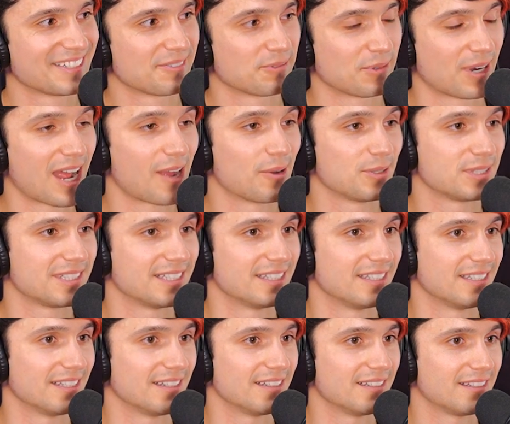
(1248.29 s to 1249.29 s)
When I was
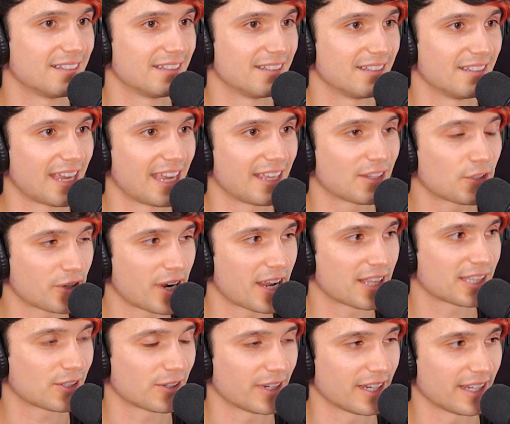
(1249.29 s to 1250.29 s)
in 8th or
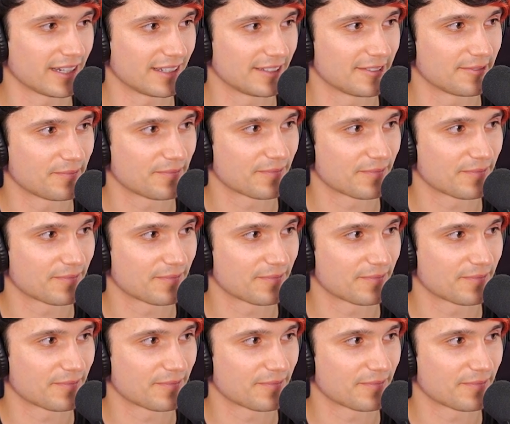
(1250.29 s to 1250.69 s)
9th grade,